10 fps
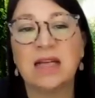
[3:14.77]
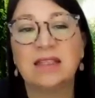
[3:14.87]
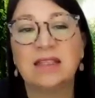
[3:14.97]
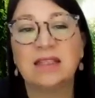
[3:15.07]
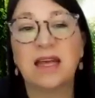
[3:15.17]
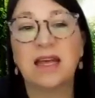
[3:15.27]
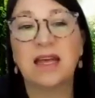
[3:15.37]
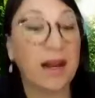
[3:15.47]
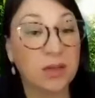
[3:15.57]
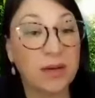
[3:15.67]
Stan is a
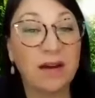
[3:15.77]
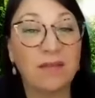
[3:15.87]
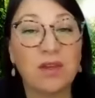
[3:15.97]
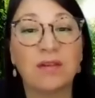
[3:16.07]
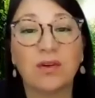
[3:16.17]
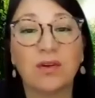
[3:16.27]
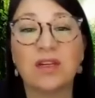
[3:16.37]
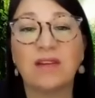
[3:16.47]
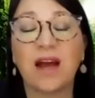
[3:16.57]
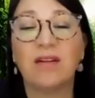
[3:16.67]
graduate of the
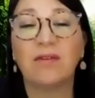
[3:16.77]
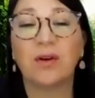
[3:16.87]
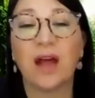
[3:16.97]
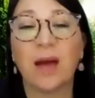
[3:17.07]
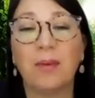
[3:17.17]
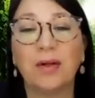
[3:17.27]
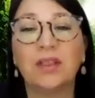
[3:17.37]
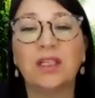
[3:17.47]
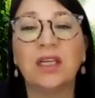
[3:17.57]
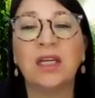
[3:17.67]
University of California at
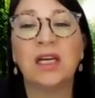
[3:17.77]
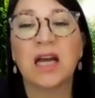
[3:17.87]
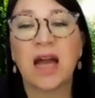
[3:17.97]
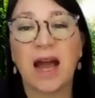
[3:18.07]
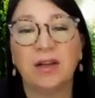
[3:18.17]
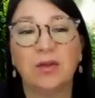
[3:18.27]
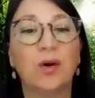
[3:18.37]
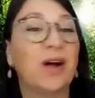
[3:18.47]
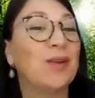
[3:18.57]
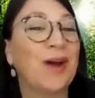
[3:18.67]
Berkeley and
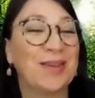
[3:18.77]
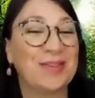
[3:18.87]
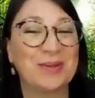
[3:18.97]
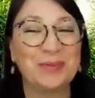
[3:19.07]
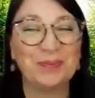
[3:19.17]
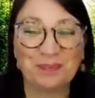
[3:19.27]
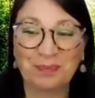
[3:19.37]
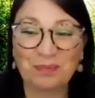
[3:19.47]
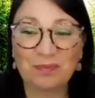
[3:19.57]
Cornell Law School.